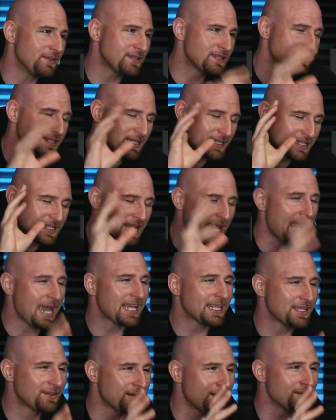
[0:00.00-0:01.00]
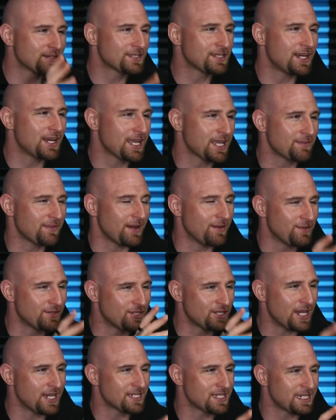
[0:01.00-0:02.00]
This is exactly what I was talking about with
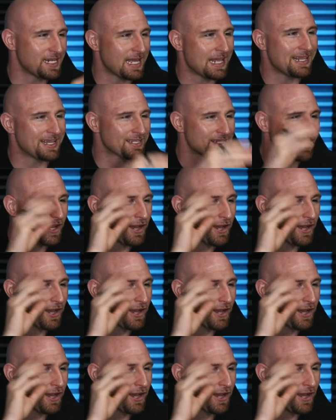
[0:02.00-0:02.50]
Jason and Alex